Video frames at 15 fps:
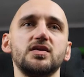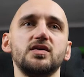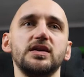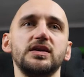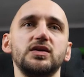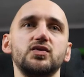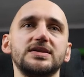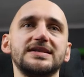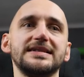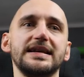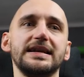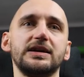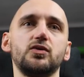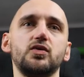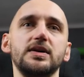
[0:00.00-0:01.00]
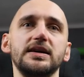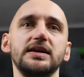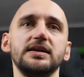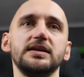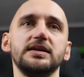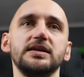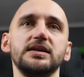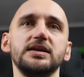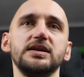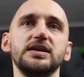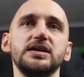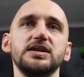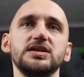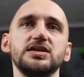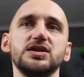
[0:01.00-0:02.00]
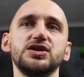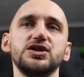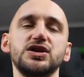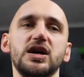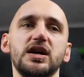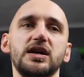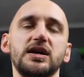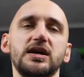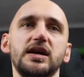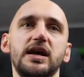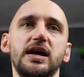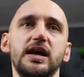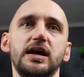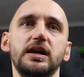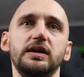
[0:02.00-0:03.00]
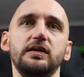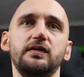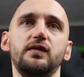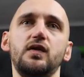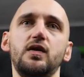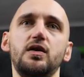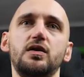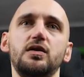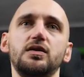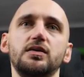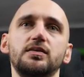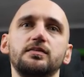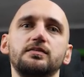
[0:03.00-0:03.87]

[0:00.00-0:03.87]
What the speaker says: on a deuce 10 queen is a check and a fold.